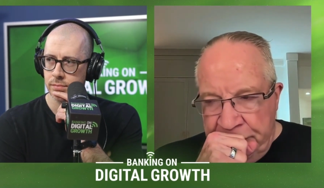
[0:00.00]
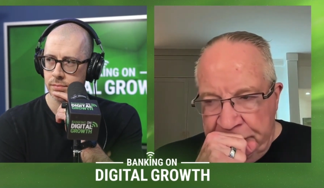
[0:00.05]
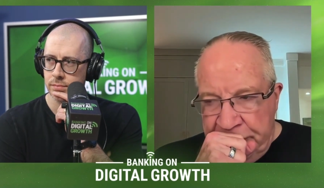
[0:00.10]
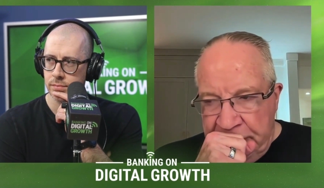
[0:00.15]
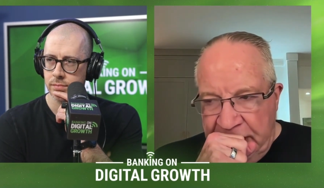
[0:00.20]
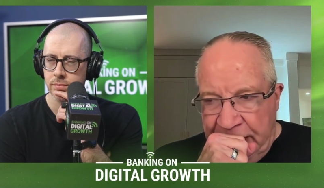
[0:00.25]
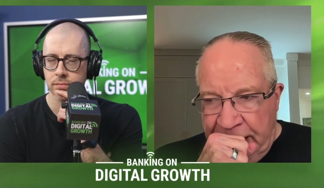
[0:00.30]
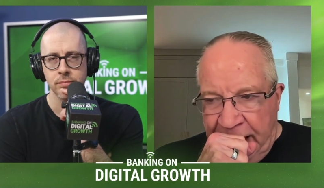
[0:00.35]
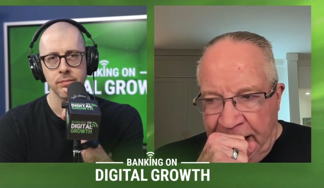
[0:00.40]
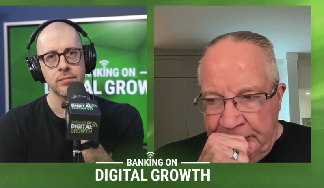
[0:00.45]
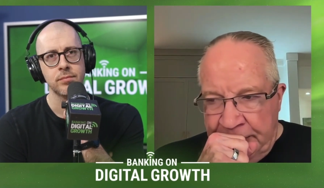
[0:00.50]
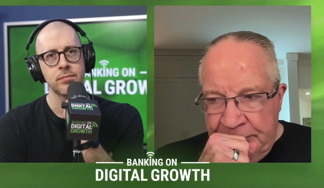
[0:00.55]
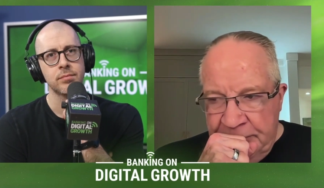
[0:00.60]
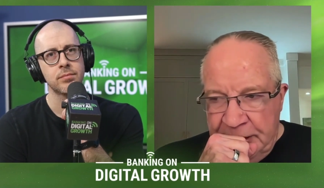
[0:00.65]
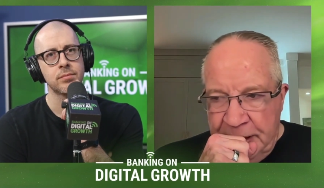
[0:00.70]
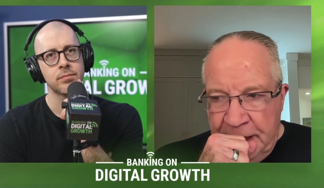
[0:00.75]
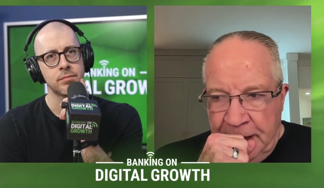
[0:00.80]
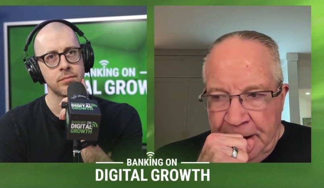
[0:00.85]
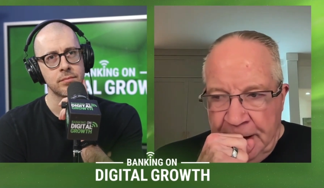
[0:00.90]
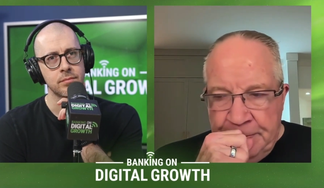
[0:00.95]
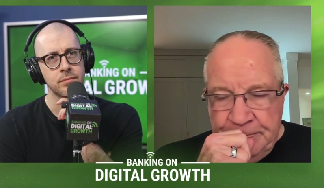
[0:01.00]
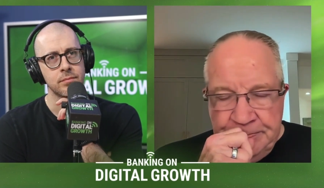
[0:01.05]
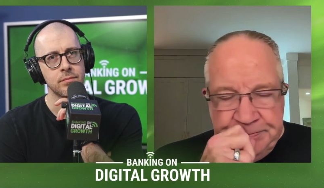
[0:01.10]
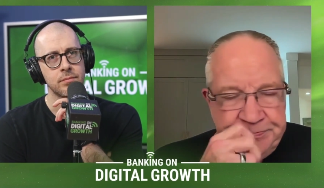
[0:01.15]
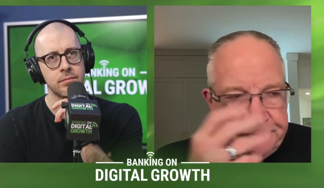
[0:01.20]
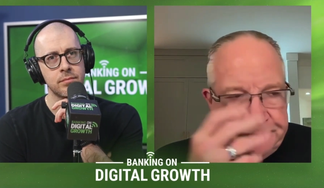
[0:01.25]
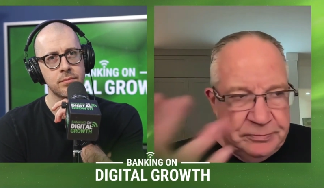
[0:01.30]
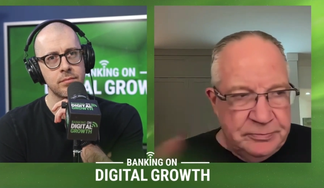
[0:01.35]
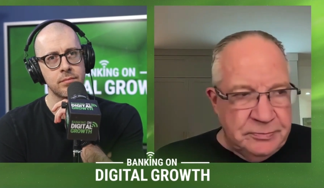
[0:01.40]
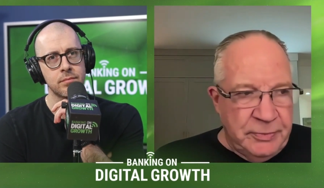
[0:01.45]
Speaker 1: and, um,
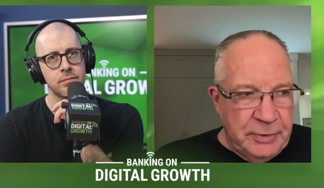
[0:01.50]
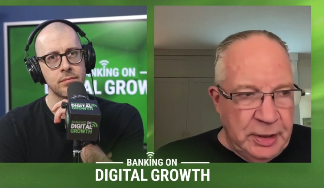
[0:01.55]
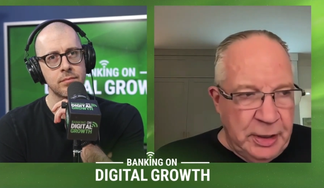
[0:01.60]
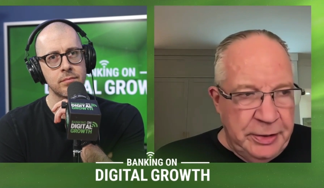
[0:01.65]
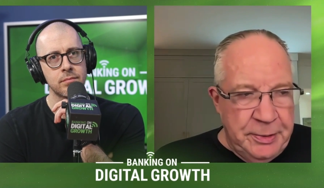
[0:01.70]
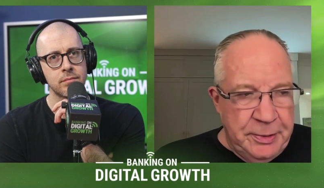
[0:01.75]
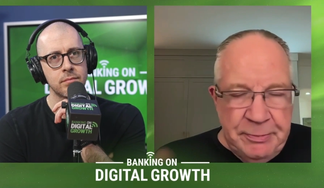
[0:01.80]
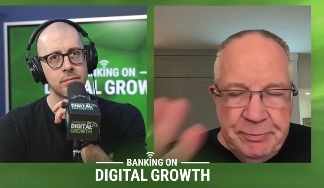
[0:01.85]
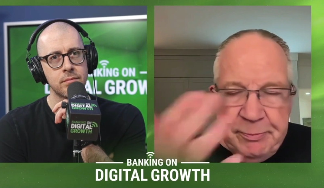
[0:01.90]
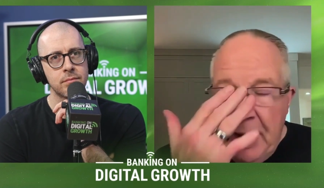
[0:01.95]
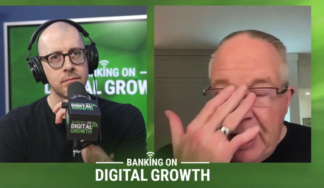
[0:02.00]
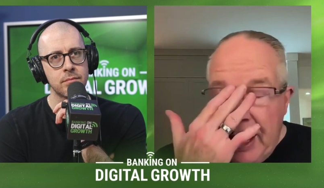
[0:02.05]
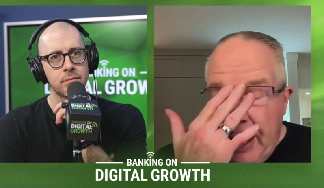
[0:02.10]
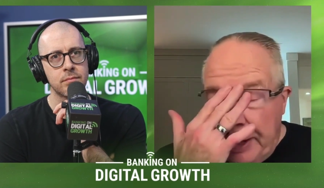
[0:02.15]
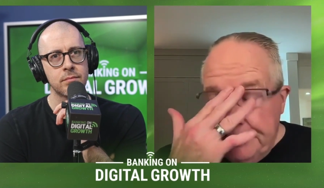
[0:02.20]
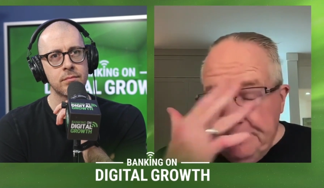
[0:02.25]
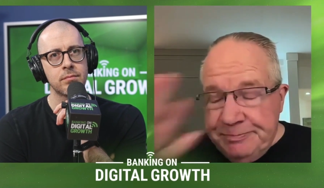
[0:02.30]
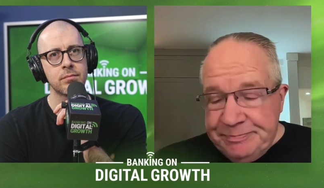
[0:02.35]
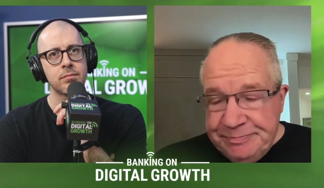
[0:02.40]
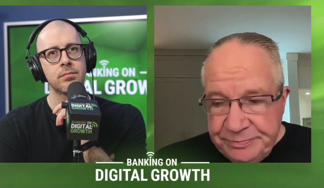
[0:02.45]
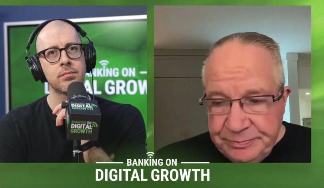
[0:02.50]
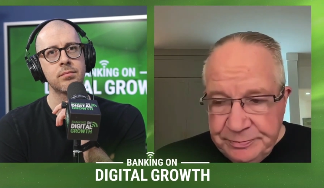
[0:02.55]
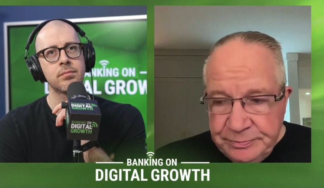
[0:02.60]
but